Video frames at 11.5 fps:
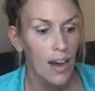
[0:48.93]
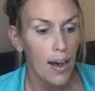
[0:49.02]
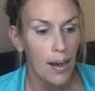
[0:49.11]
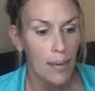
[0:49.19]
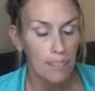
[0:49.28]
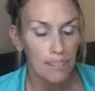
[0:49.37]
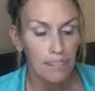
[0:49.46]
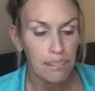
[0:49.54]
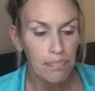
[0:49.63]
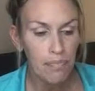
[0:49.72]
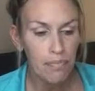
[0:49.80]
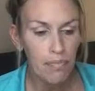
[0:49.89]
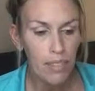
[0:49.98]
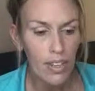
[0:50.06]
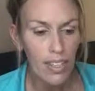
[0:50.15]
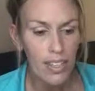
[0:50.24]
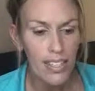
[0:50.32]

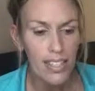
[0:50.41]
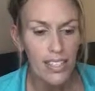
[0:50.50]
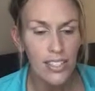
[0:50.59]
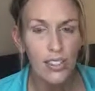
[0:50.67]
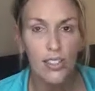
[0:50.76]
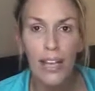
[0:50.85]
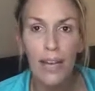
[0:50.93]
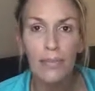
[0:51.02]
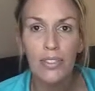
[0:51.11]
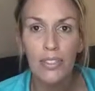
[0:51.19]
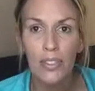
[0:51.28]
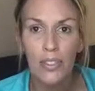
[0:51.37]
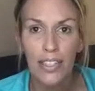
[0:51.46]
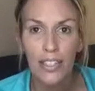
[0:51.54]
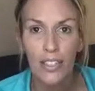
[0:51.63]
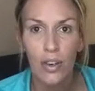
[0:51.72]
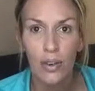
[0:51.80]
because this is your time to
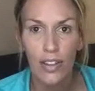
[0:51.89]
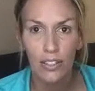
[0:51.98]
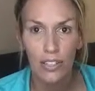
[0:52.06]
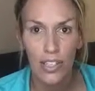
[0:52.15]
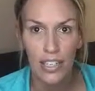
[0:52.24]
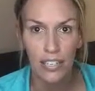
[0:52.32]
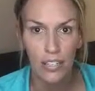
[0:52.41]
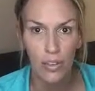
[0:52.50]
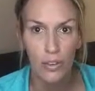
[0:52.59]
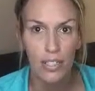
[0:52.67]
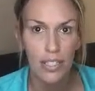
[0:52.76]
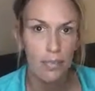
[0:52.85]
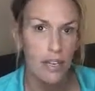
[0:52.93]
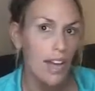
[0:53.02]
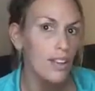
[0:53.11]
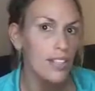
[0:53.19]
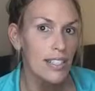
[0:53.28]
get to know energy, get to know when someone
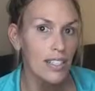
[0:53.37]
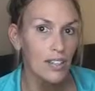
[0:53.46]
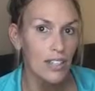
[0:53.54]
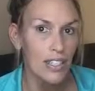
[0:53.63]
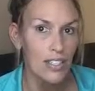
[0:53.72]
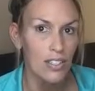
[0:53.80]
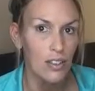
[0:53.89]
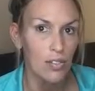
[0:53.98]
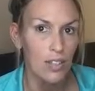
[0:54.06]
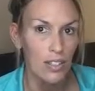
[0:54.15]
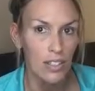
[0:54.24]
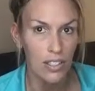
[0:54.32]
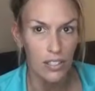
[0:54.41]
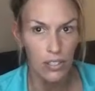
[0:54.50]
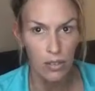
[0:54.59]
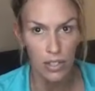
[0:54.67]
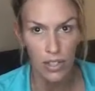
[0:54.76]
else's energy is in your field, get
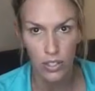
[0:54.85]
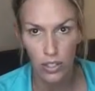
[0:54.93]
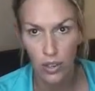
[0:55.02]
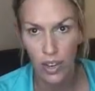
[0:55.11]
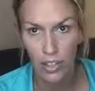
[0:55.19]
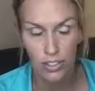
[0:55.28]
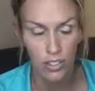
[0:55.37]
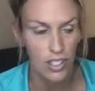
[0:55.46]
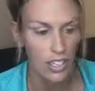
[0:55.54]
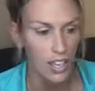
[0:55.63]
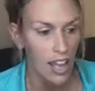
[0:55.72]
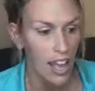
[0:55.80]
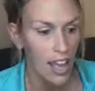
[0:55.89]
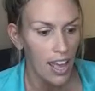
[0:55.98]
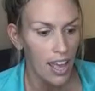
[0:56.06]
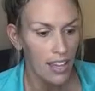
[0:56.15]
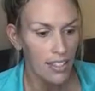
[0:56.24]
to know when it's your energy,
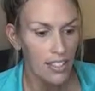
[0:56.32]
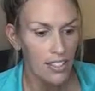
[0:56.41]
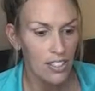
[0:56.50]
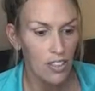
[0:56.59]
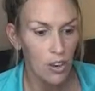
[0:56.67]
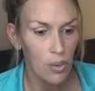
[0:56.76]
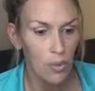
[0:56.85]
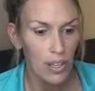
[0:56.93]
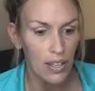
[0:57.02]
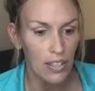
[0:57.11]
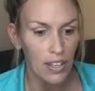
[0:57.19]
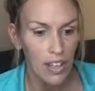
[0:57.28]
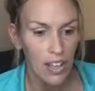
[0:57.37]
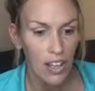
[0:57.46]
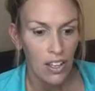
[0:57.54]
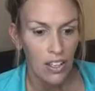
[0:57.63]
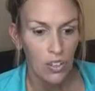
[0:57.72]
and get to know when
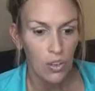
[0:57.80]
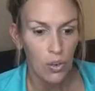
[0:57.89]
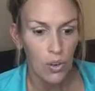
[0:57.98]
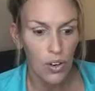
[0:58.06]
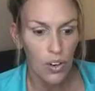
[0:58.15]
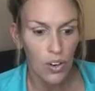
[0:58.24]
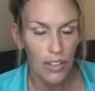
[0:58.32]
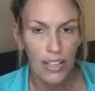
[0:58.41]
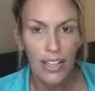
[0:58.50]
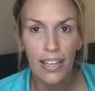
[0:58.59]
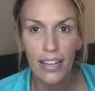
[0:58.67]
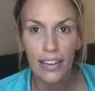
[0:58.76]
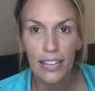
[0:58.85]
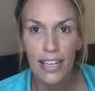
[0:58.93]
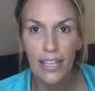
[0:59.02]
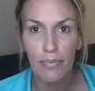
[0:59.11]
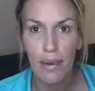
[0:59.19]
you're getting
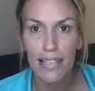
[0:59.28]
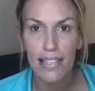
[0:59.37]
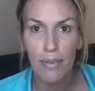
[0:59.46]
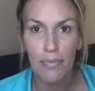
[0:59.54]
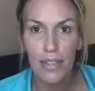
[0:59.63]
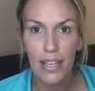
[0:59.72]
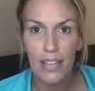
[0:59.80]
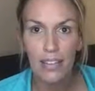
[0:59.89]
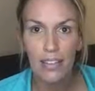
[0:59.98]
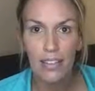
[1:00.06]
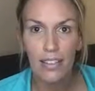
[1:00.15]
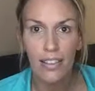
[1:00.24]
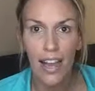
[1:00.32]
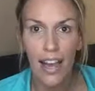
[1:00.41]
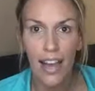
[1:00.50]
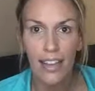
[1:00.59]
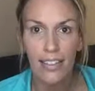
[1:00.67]
irritated by something
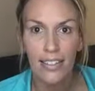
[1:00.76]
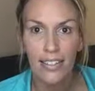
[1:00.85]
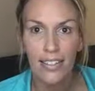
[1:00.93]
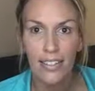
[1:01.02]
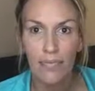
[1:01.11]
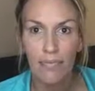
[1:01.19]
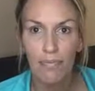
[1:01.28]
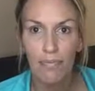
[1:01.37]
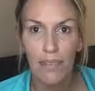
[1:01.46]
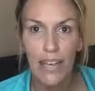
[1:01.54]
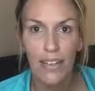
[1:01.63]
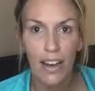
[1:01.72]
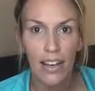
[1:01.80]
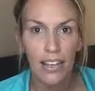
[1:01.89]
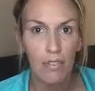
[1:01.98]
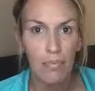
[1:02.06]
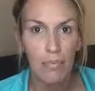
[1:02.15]
that may
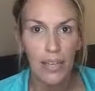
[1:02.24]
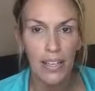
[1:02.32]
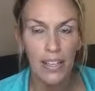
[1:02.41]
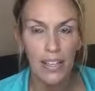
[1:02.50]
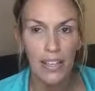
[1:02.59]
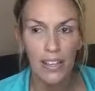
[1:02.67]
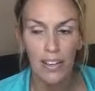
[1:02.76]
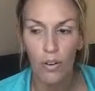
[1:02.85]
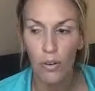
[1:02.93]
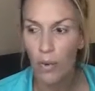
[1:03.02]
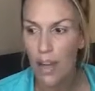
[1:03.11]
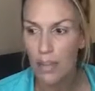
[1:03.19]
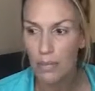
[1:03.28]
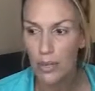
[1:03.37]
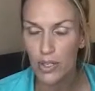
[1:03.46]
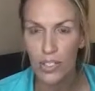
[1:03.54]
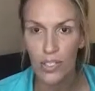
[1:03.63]
not even be why the
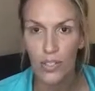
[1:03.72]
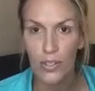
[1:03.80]
person is